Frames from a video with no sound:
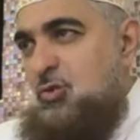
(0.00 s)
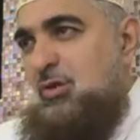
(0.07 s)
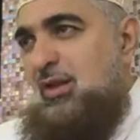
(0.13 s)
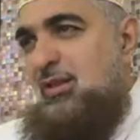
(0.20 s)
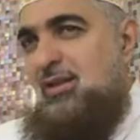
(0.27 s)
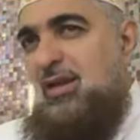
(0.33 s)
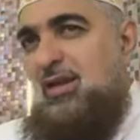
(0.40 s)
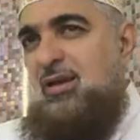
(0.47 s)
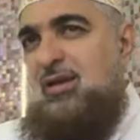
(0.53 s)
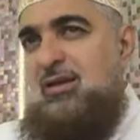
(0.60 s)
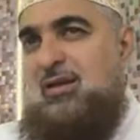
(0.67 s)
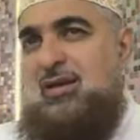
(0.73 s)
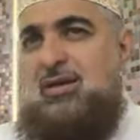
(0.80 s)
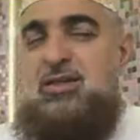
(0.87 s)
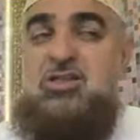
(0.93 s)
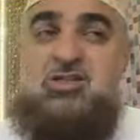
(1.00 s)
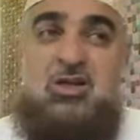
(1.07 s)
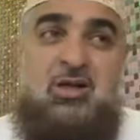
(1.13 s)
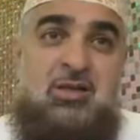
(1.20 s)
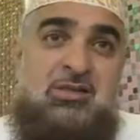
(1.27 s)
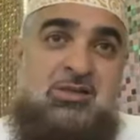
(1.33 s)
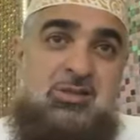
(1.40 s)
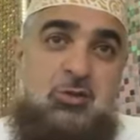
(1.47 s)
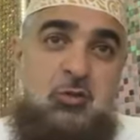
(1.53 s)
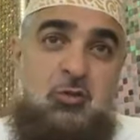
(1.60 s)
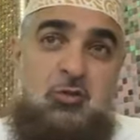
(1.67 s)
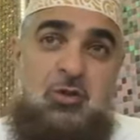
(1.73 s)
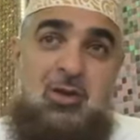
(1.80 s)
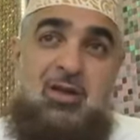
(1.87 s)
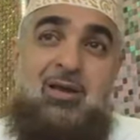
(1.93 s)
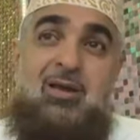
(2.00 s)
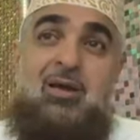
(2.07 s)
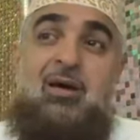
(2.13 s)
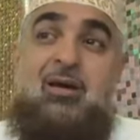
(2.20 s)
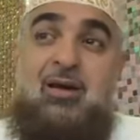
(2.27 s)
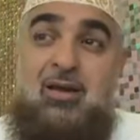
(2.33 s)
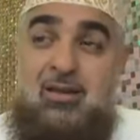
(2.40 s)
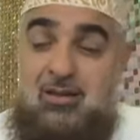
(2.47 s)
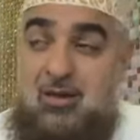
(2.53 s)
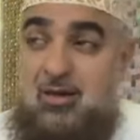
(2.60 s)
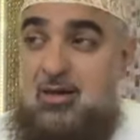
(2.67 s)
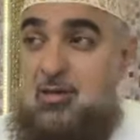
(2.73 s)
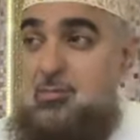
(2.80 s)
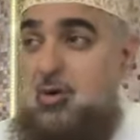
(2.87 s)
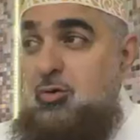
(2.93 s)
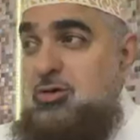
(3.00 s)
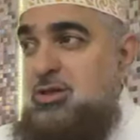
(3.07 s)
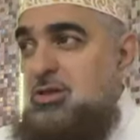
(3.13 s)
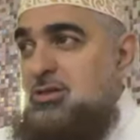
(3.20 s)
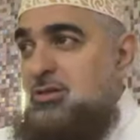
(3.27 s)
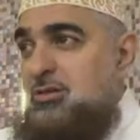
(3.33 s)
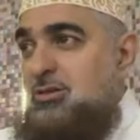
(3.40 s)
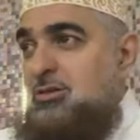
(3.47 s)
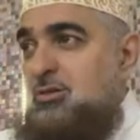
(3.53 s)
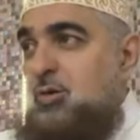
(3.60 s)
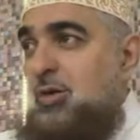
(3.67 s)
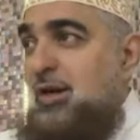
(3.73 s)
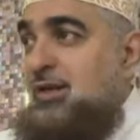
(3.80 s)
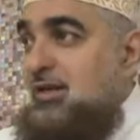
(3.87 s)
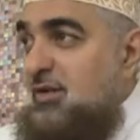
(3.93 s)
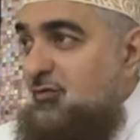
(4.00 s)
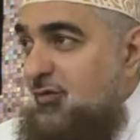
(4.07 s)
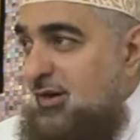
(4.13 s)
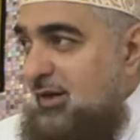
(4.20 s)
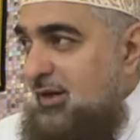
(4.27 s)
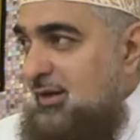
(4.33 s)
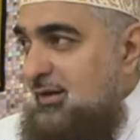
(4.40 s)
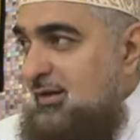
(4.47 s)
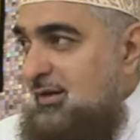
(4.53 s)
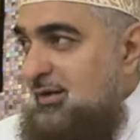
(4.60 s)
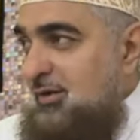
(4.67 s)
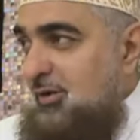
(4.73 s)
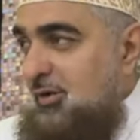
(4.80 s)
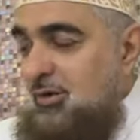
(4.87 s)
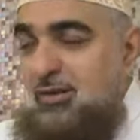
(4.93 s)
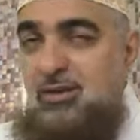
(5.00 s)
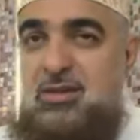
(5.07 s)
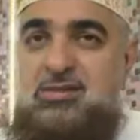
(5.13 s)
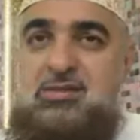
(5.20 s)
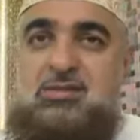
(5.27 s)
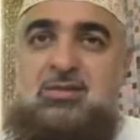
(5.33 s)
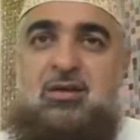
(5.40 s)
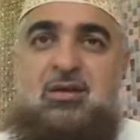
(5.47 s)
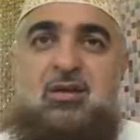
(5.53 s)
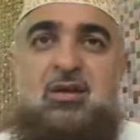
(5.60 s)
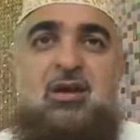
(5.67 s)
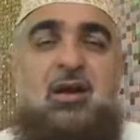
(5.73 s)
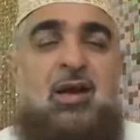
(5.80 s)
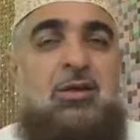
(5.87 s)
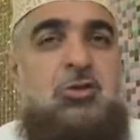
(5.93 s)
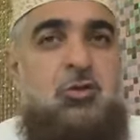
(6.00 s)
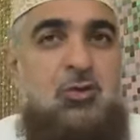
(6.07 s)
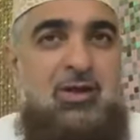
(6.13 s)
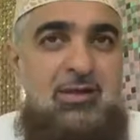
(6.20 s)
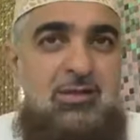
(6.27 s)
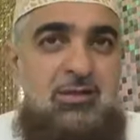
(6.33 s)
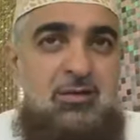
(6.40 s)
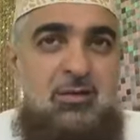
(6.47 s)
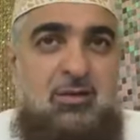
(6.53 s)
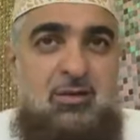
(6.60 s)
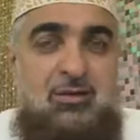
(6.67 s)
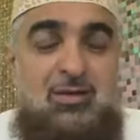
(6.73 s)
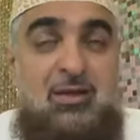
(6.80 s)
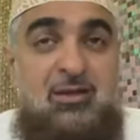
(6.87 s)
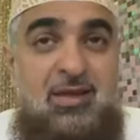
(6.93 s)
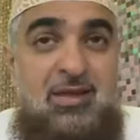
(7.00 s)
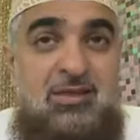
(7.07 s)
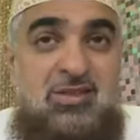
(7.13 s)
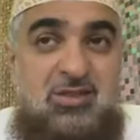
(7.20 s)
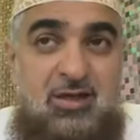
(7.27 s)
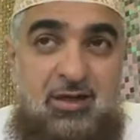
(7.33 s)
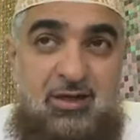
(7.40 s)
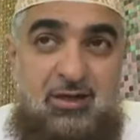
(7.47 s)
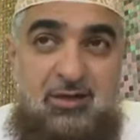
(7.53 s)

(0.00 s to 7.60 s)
so that they get a chance to rethink about it, to rectify on this, and to get the things